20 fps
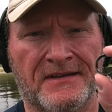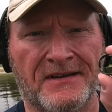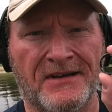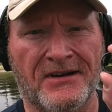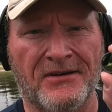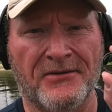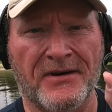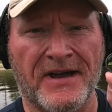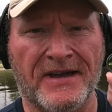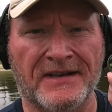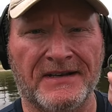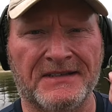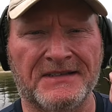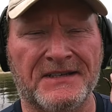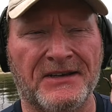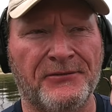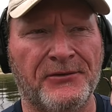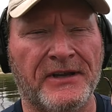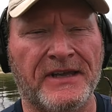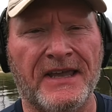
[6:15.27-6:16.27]
All right, let's
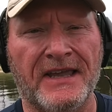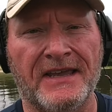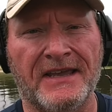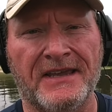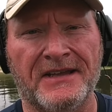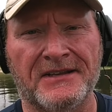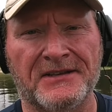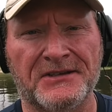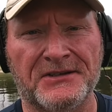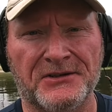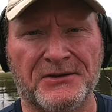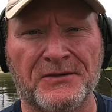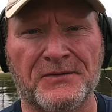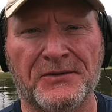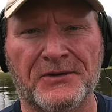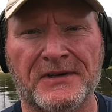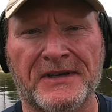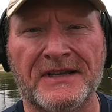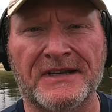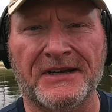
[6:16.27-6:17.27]
see if we can't get a
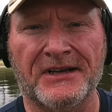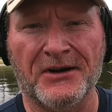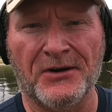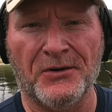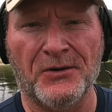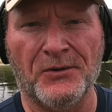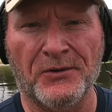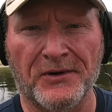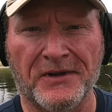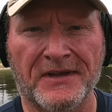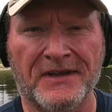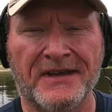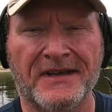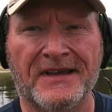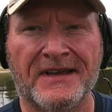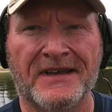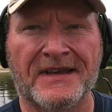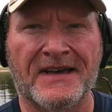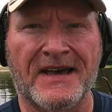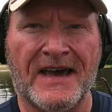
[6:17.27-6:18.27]
silver, get a gold
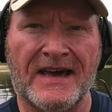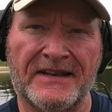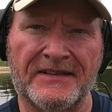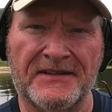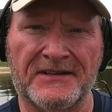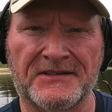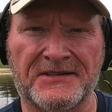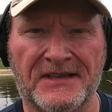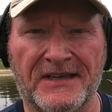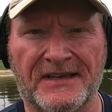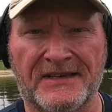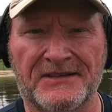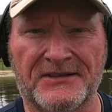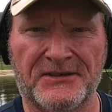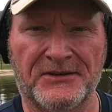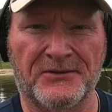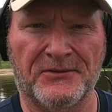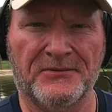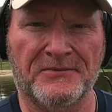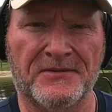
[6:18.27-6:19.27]
out of this lake
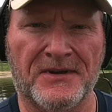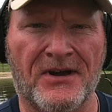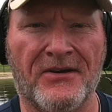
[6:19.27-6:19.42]
too.